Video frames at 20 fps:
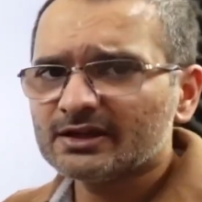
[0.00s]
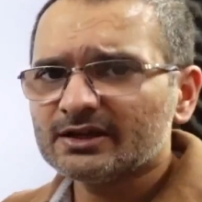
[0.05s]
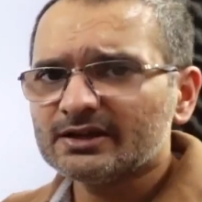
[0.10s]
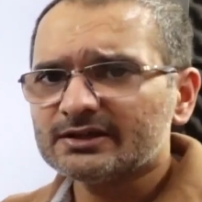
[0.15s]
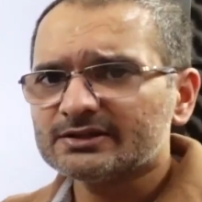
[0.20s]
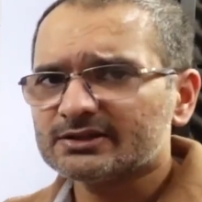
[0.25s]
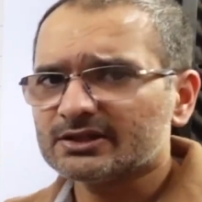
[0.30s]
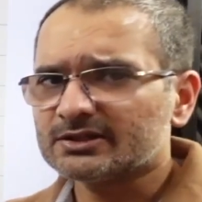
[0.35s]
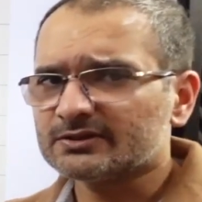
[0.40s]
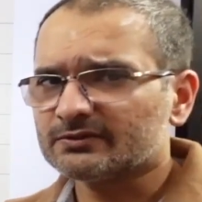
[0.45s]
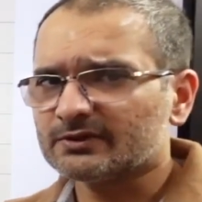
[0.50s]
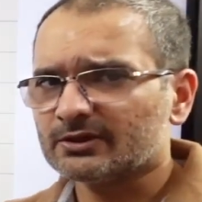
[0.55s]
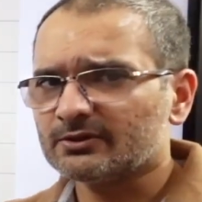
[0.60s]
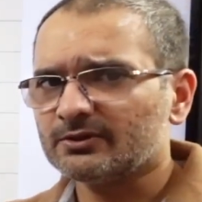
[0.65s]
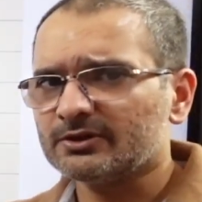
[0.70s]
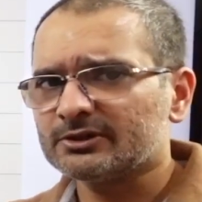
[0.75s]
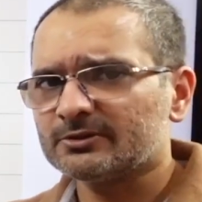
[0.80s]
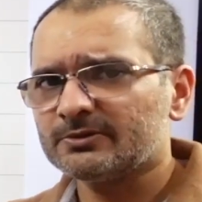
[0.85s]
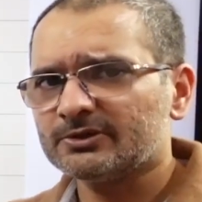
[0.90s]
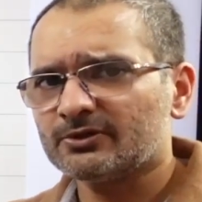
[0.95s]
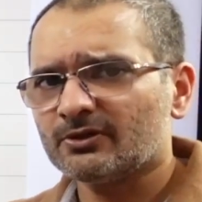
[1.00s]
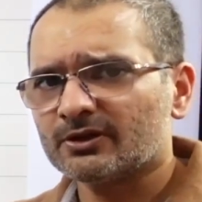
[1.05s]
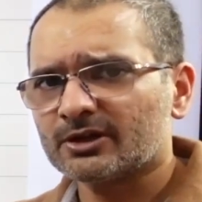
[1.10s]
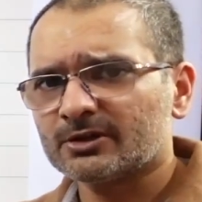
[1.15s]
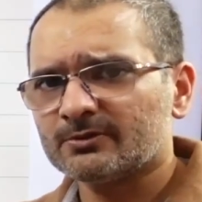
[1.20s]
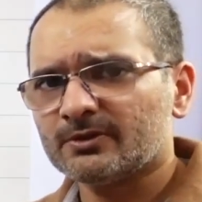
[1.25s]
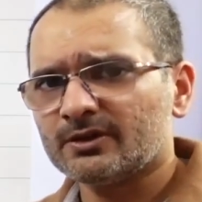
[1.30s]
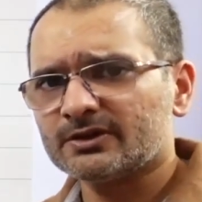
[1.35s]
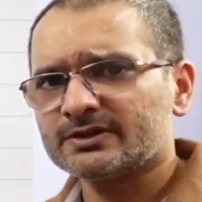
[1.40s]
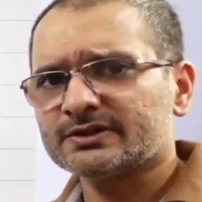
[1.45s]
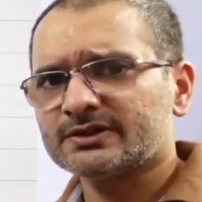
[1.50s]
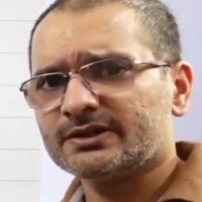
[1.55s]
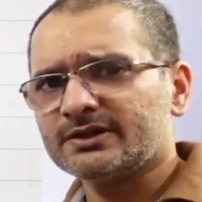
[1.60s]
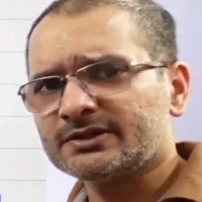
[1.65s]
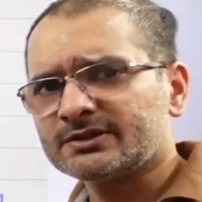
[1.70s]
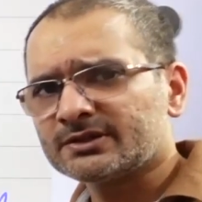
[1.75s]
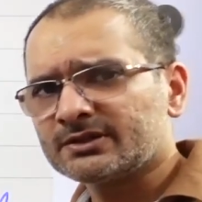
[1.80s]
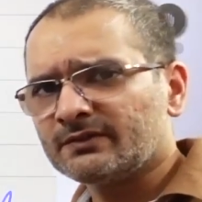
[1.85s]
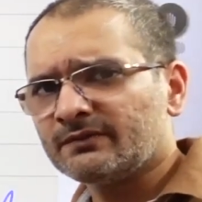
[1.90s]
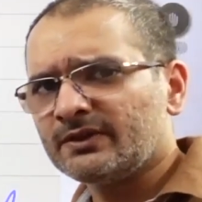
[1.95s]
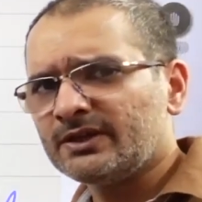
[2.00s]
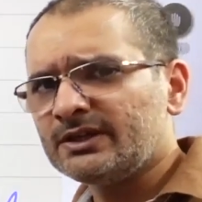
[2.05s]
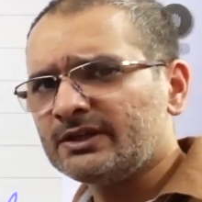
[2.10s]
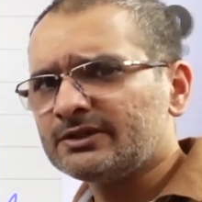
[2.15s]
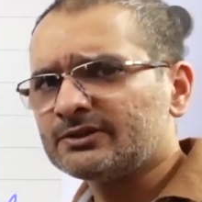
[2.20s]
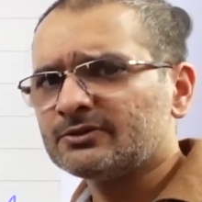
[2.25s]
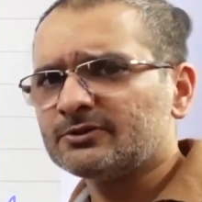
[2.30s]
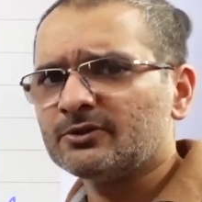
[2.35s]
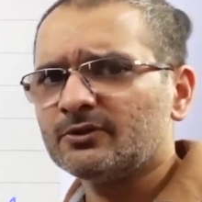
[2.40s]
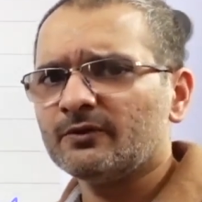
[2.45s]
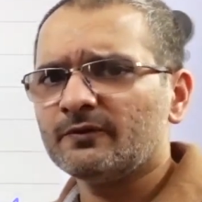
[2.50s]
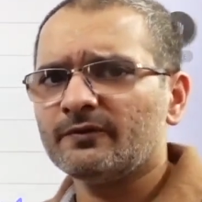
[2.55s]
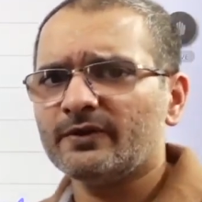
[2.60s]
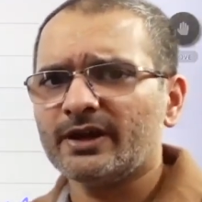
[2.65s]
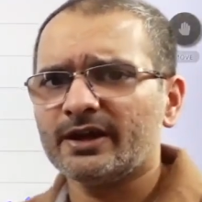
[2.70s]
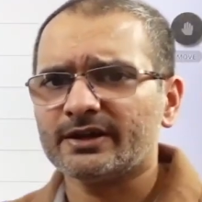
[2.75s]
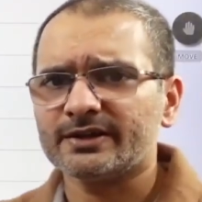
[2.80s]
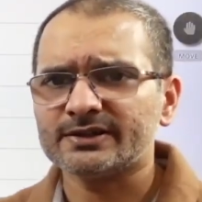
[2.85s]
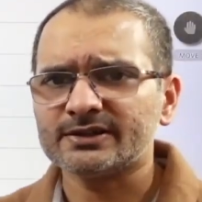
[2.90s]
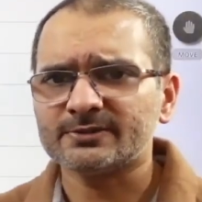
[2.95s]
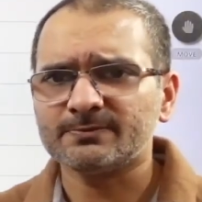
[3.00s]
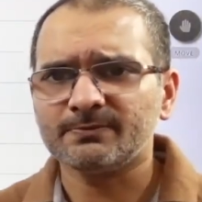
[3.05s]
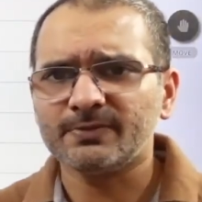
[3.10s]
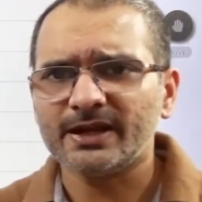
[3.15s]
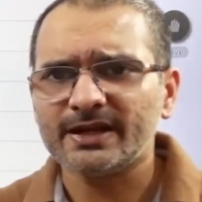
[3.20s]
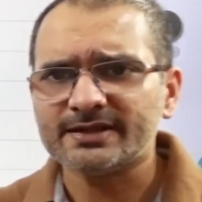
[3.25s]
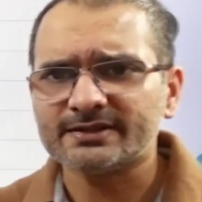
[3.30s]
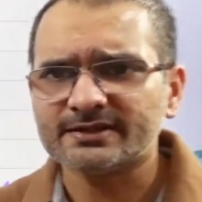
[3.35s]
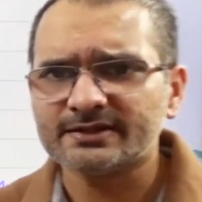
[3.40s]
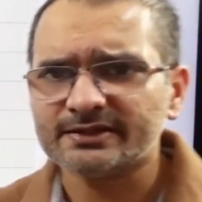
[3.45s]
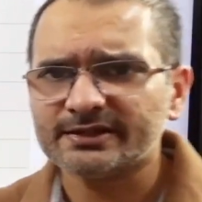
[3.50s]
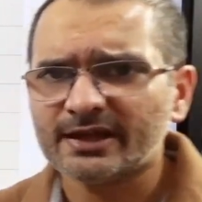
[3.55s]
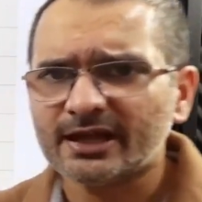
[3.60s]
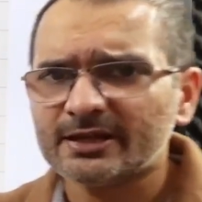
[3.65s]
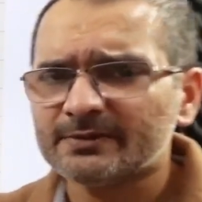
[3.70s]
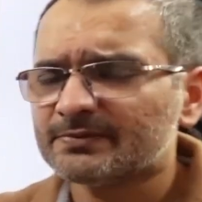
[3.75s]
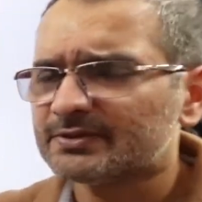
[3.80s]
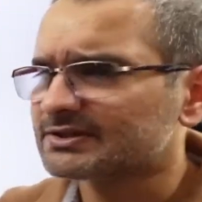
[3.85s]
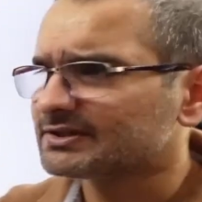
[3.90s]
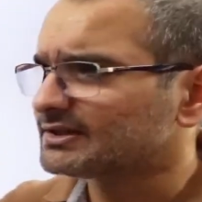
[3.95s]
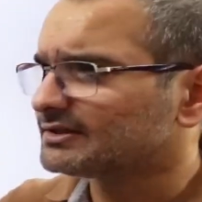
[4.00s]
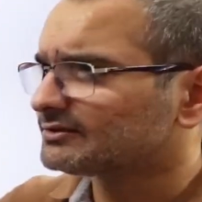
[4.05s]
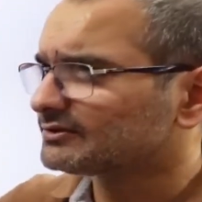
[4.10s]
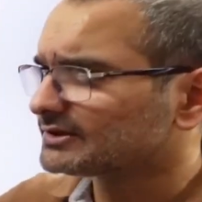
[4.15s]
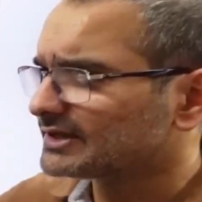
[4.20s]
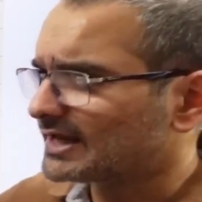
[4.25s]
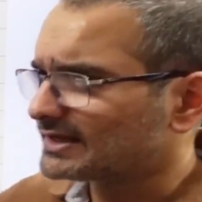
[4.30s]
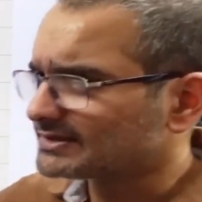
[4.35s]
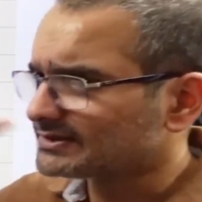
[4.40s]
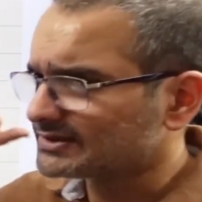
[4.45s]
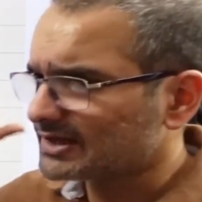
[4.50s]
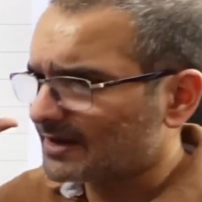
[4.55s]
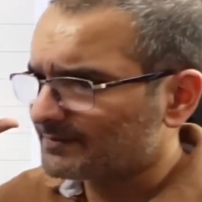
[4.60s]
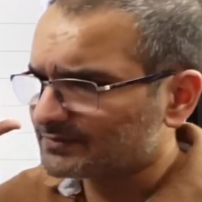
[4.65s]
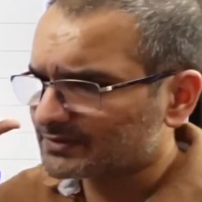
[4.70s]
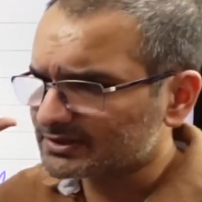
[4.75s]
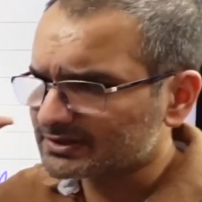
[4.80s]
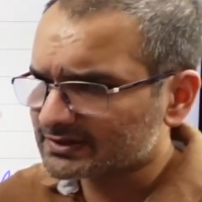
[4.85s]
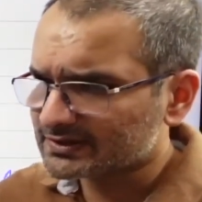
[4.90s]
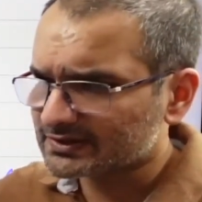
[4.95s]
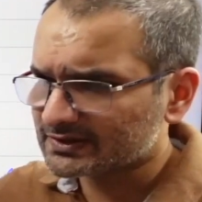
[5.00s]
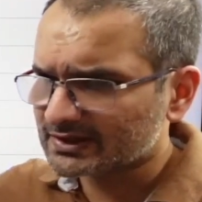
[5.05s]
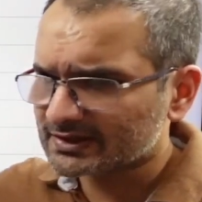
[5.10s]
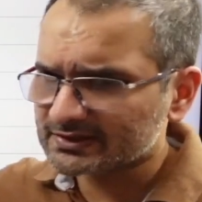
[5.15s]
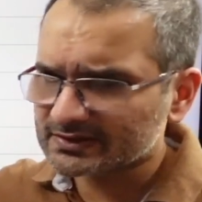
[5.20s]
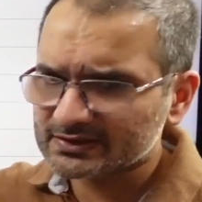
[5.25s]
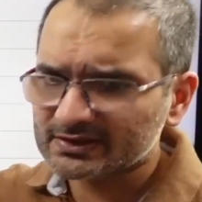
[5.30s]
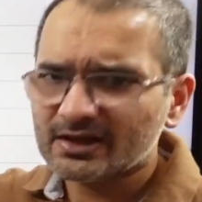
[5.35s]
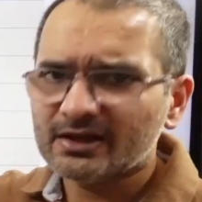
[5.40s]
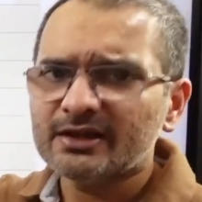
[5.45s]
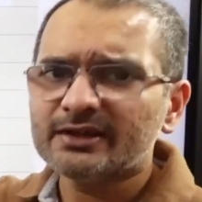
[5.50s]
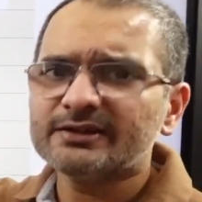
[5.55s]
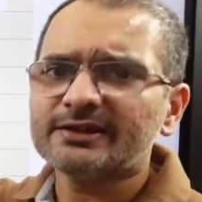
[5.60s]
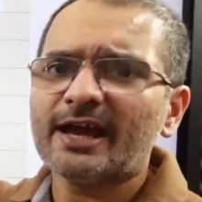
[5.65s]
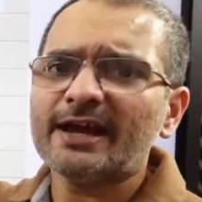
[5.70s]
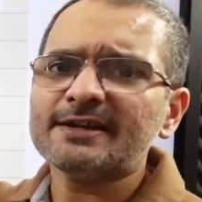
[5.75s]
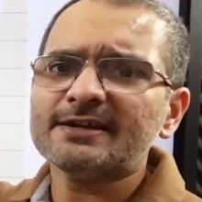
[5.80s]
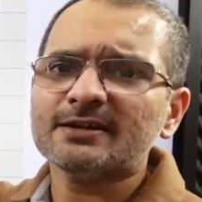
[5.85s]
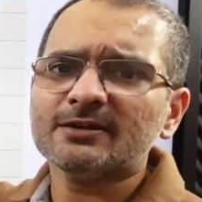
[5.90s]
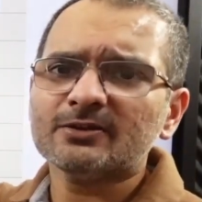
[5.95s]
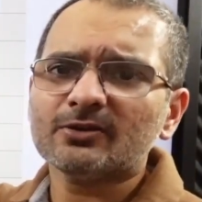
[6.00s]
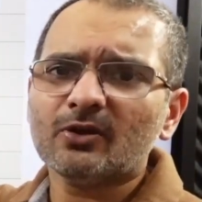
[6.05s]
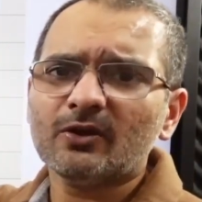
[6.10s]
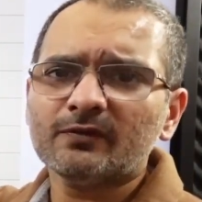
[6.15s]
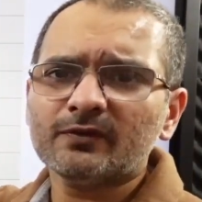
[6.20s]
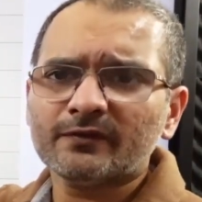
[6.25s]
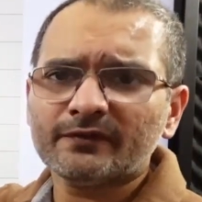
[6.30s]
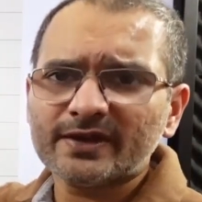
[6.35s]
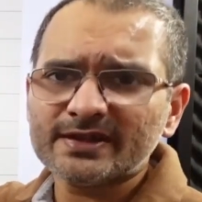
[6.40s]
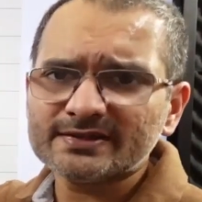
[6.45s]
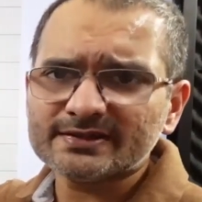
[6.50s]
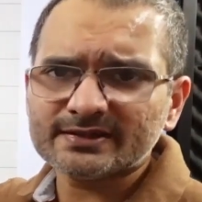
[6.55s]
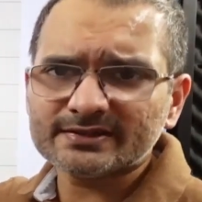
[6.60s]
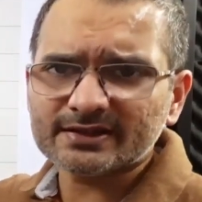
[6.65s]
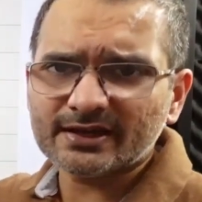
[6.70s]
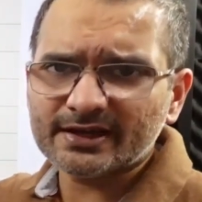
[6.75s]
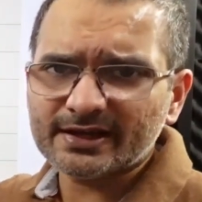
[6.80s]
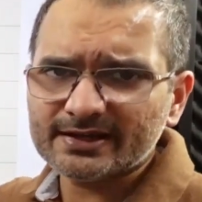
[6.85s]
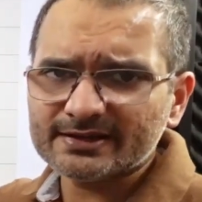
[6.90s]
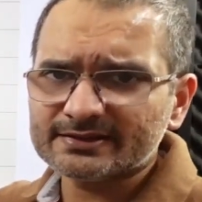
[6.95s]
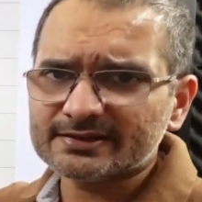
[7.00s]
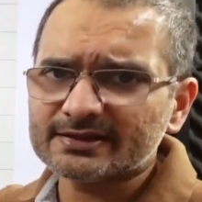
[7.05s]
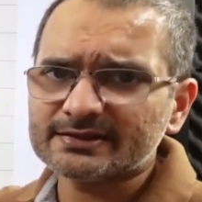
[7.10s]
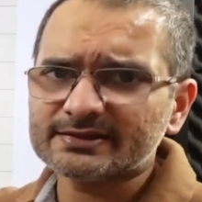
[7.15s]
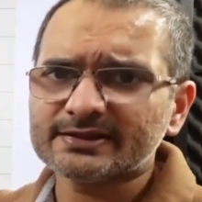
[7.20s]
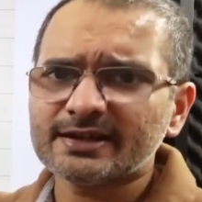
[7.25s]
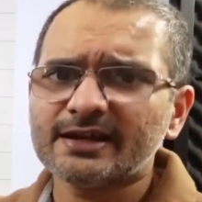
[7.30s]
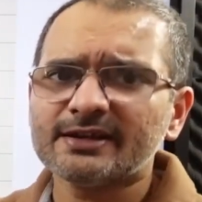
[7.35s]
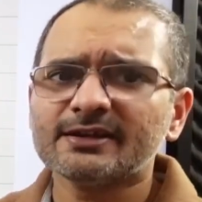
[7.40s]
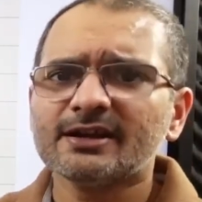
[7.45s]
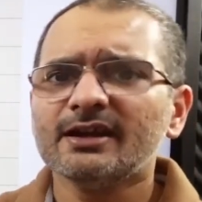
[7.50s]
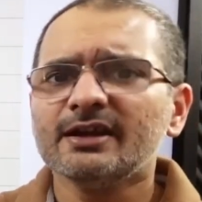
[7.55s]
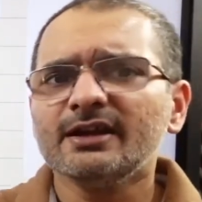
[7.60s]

Since we are going to be talking about sedition, we need to know where it's placed in the IPC. So that's chapter 6, titled of offences against the state.